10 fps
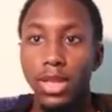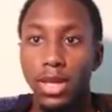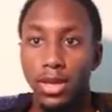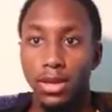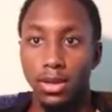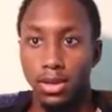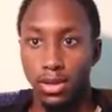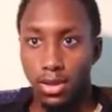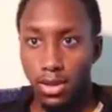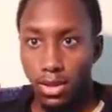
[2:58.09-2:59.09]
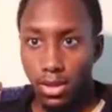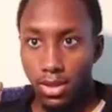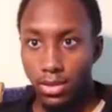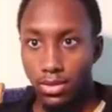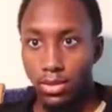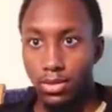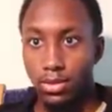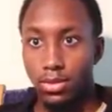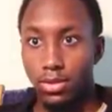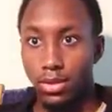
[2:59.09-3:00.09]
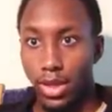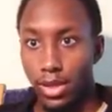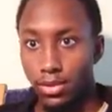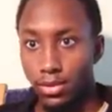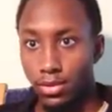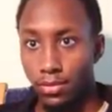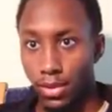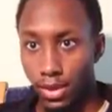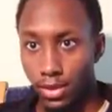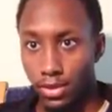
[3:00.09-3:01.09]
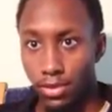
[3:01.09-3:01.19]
And uh, so yeah, two minutes,